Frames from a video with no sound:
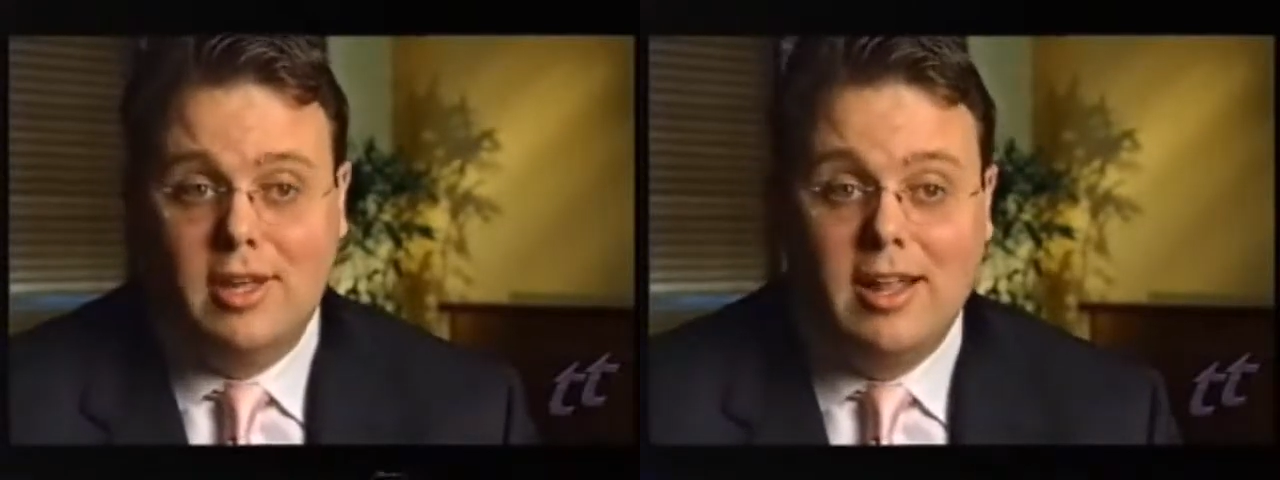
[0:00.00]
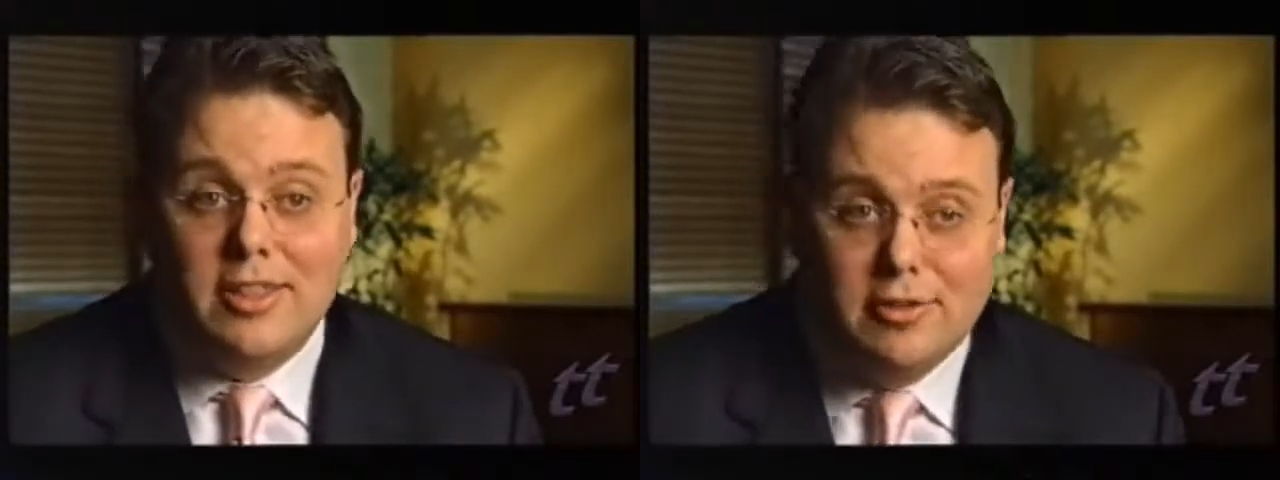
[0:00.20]

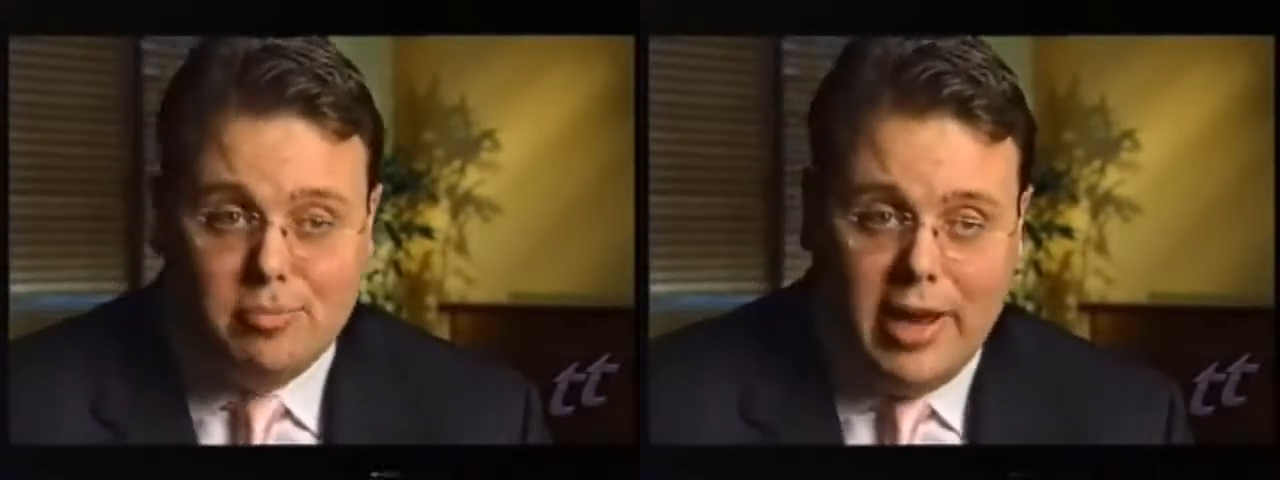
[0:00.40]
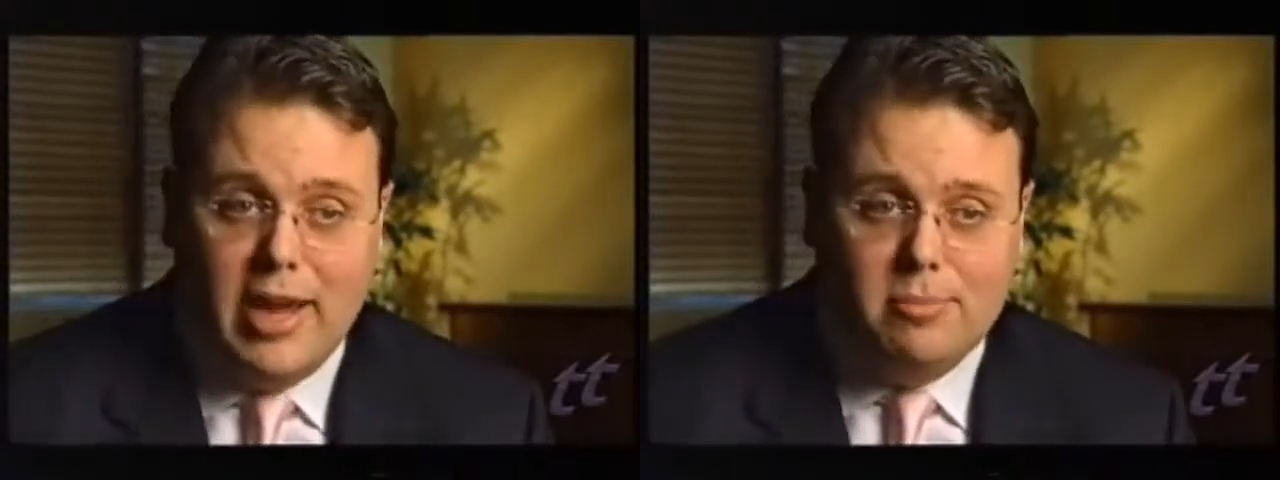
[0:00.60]
that
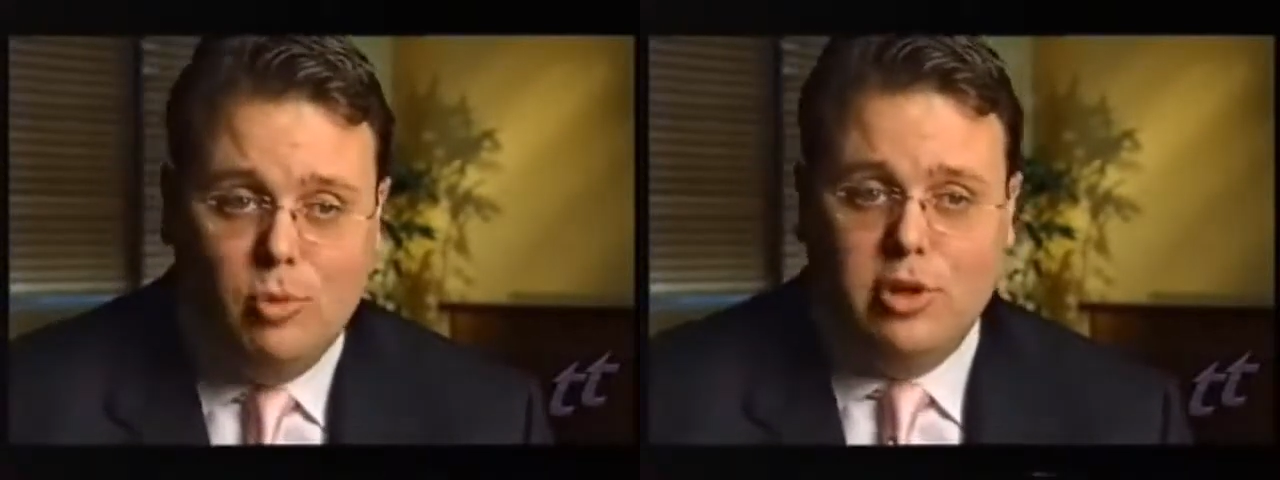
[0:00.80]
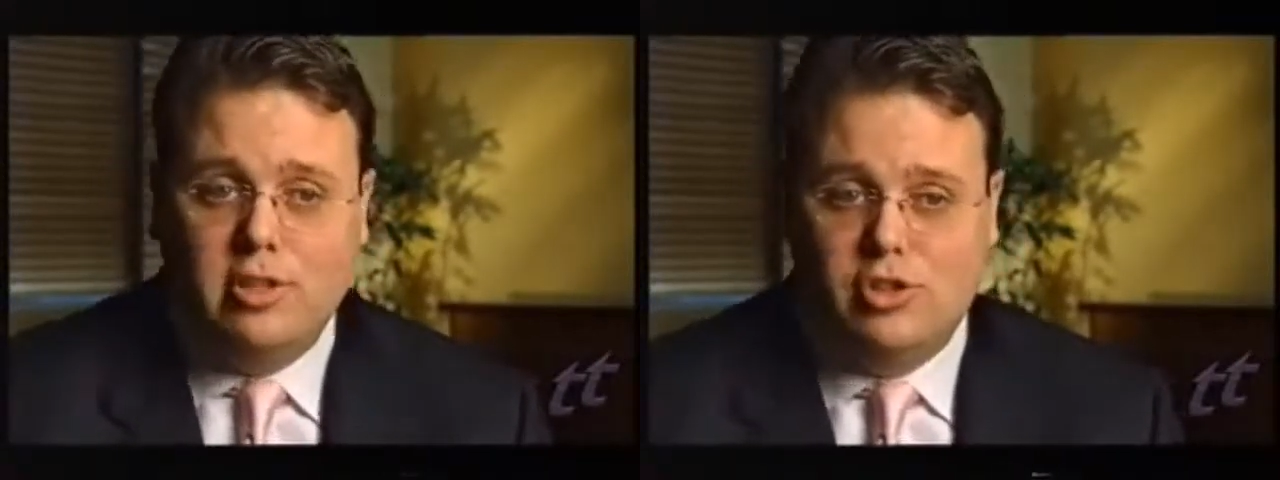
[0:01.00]
have paid
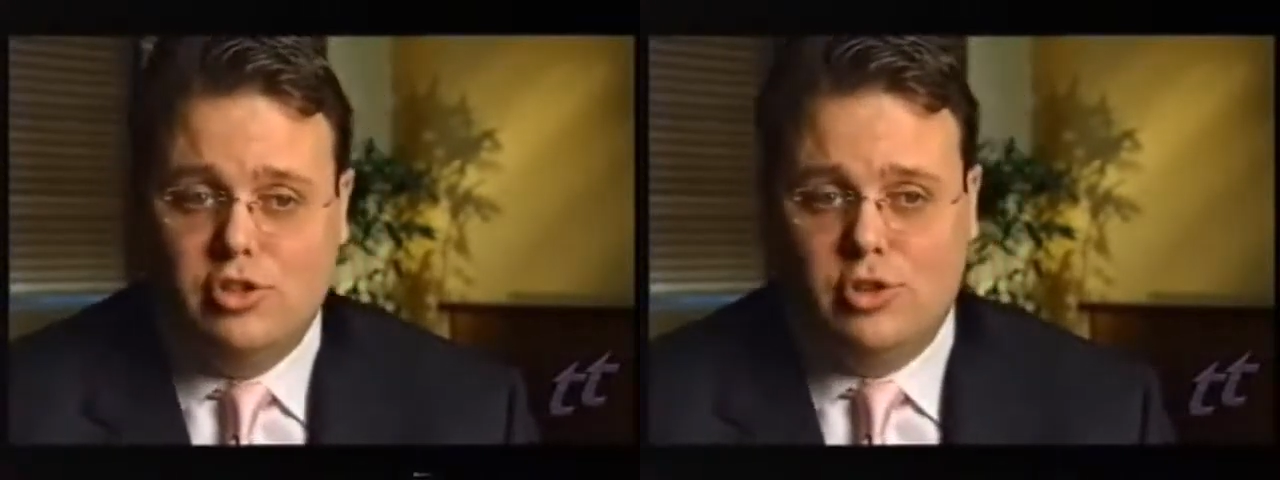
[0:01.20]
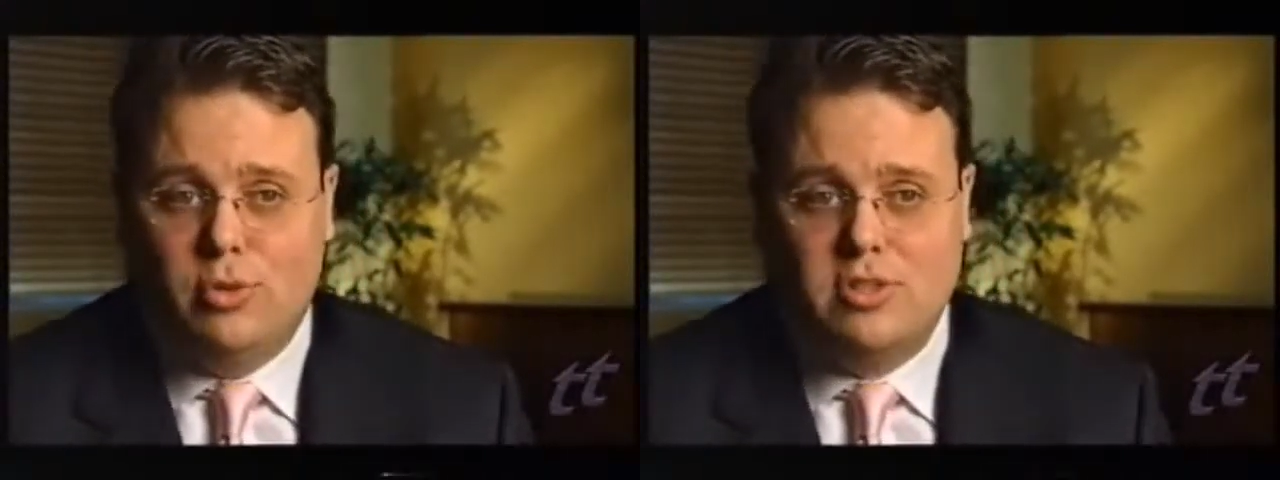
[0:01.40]
mortgage
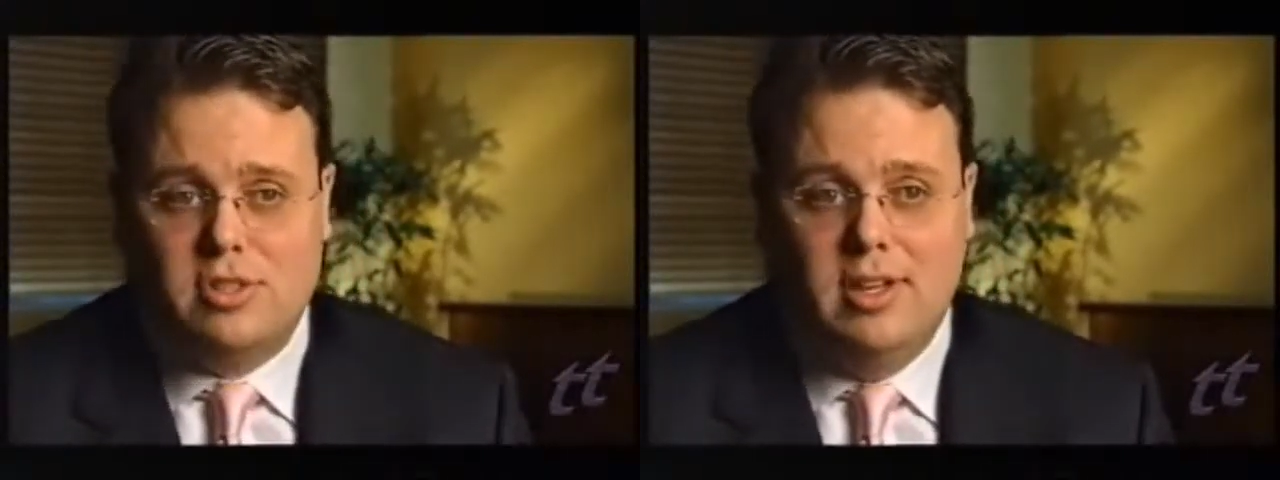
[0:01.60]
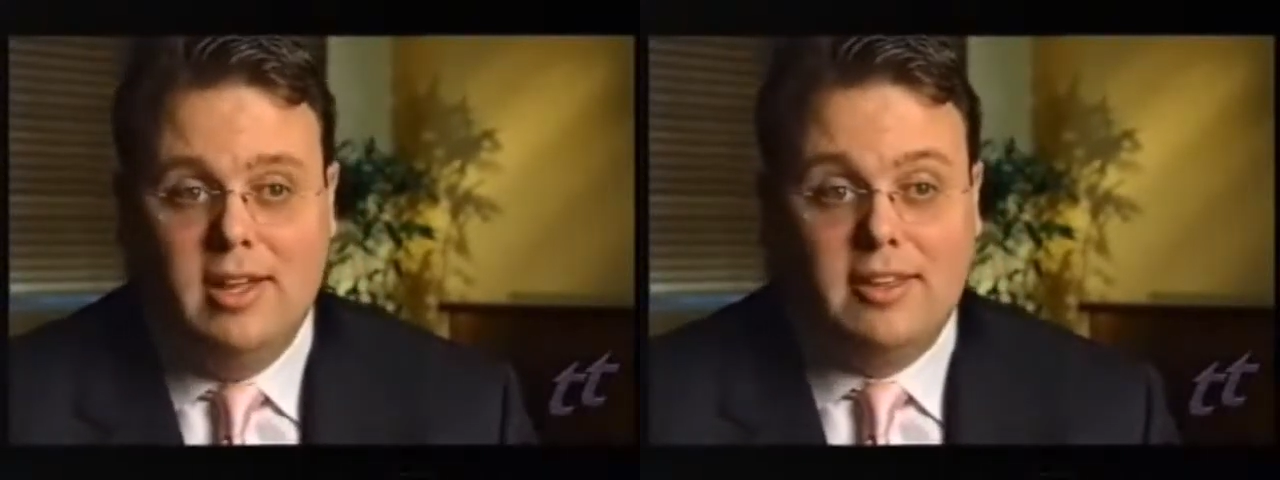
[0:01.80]
insurance,